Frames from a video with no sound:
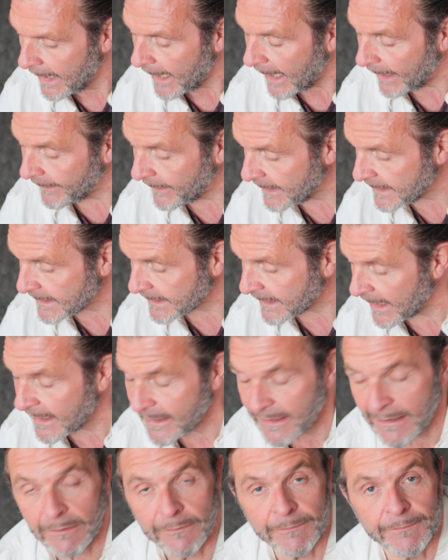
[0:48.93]
And then it's a
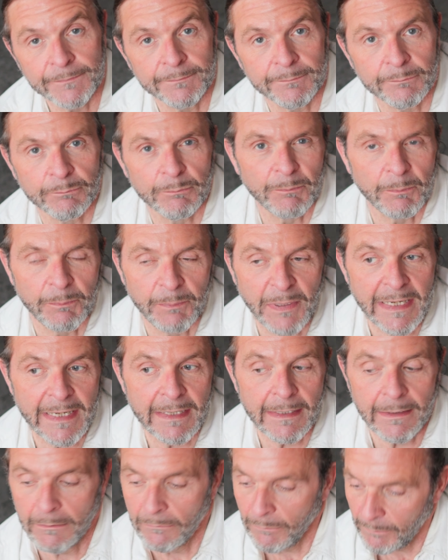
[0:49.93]
case of
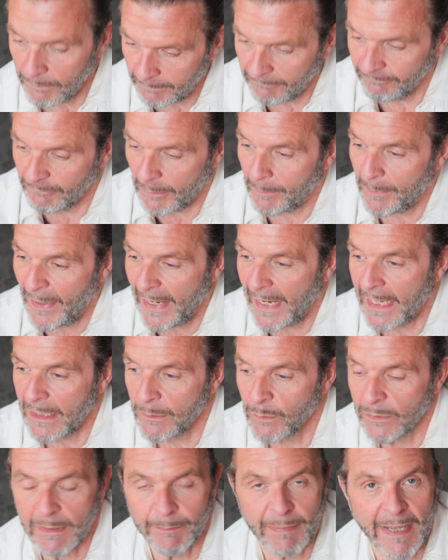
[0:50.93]
being prepared
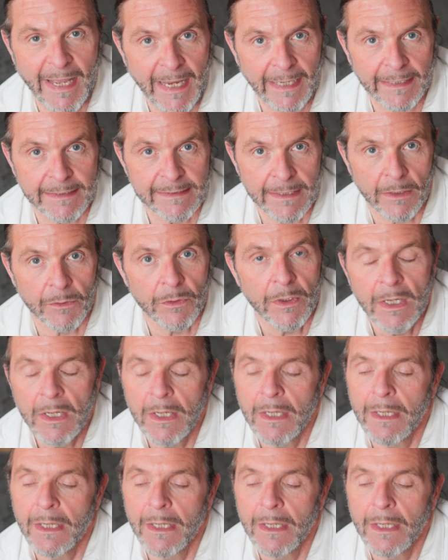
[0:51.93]
with the bag. So